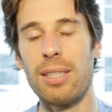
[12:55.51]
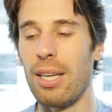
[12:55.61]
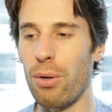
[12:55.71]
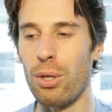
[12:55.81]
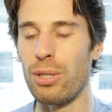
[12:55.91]

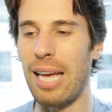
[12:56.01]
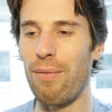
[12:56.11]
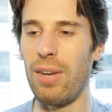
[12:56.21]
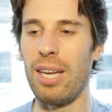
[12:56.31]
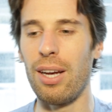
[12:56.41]
There's
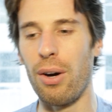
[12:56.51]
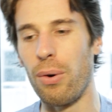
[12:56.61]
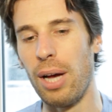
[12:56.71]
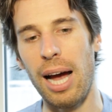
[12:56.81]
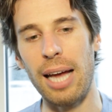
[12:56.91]
that
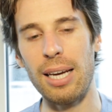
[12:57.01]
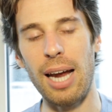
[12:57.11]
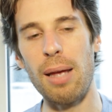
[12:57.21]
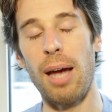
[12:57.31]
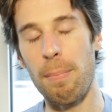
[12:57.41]
video,
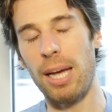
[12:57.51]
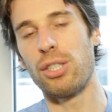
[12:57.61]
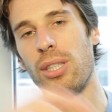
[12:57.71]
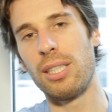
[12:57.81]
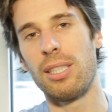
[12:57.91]
I
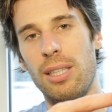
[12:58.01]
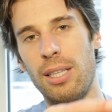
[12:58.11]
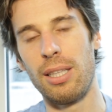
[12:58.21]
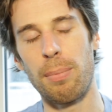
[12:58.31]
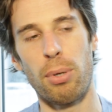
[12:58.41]
mentioned this
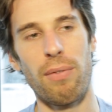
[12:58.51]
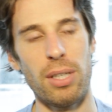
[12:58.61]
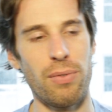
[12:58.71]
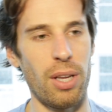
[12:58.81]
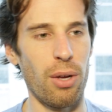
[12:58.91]
in the
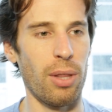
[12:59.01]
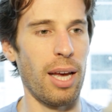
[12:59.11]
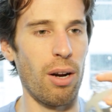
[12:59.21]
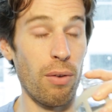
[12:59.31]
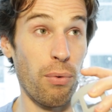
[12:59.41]
previous video
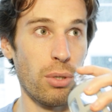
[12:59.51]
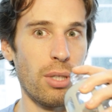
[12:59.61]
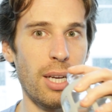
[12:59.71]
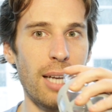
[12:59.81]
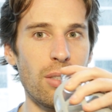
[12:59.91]
that
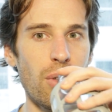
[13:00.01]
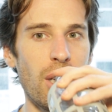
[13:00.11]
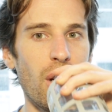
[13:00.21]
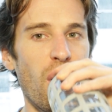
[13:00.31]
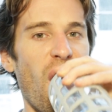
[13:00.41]
unfortunately got
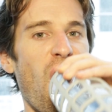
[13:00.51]
deleted.